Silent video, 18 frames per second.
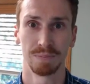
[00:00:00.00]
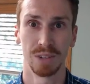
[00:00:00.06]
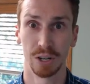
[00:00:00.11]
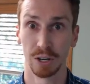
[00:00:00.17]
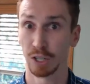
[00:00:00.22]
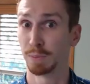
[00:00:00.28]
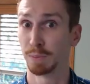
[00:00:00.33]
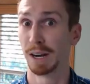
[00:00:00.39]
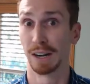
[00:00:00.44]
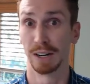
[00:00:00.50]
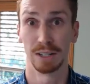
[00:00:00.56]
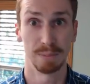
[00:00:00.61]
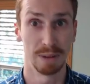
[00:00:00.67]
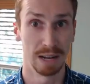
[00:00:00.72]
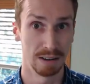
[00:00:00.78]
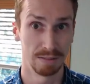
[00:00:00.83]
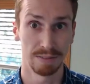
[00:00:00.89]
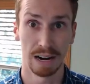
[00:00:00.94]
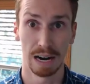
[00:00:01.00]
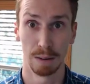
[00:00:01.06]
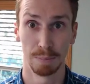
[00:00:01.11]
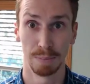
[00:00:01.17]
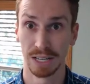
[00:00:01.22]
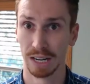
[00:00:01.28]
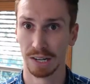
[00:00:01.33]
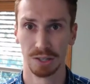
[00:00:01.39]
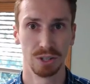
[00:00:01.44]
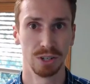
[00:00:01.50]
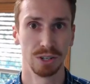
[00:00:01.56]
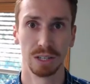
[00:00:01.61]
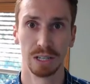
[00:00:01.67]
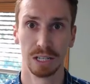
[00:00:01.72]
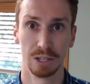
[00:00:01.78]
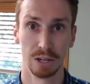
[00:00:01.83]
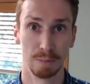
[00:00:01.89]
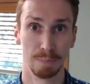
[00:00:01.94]
your experience modifier
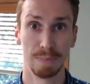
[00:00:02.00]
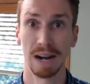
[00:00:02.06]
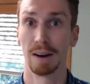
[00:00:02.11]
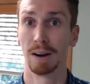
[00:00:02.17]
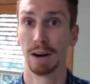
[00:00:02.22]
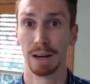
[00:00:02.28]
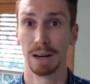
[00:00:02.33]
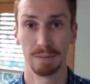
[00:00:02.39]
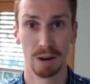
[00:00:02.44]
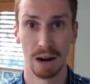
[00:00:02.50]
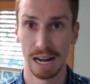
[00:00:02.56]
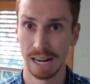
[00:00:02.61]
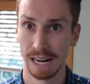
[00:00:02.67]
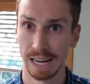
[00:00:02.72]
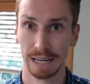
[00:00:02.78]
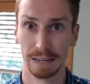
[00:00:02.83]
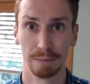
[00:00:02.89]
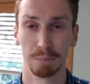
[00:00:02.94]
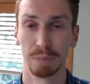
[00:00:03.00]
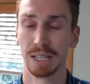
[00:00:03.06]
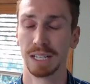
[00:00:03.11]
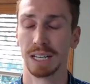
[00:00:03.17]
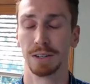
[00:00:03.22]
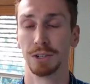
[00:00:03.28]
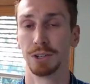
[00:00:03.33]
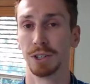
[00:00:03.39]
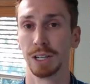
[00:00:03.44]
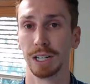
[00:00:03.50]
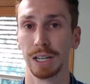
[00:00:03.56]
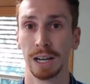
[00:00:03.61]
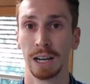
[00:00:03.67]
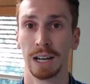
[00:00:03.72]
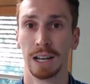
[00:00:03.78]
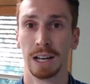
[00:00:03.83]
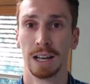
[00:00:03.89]
potentially, your merit rating potentially